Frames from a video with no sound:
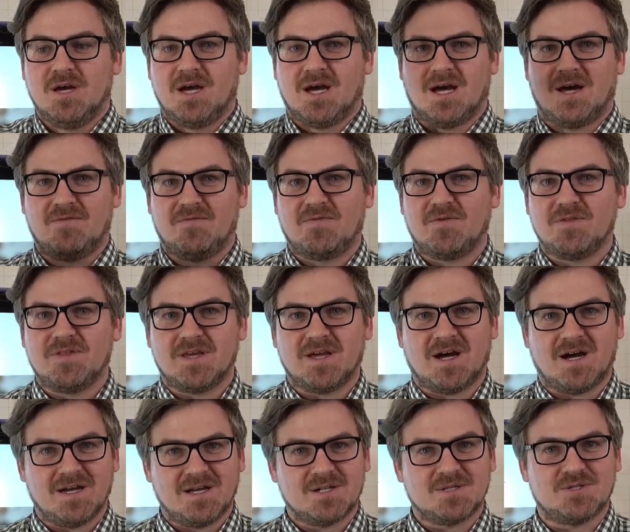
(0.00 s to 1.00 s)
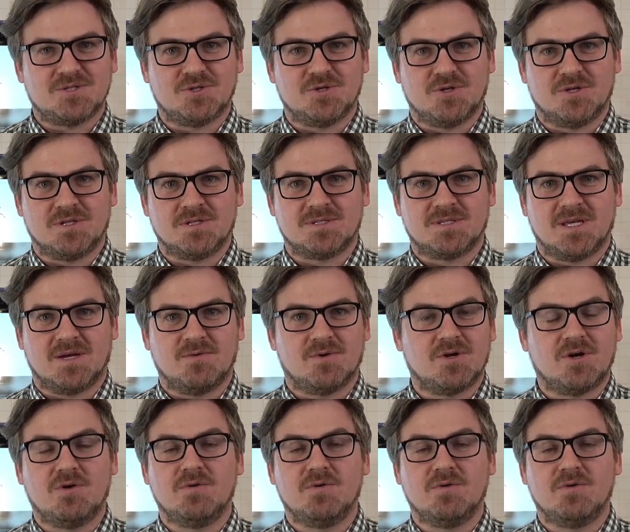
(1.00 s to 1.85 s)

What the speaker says: And for the IELTS students, they would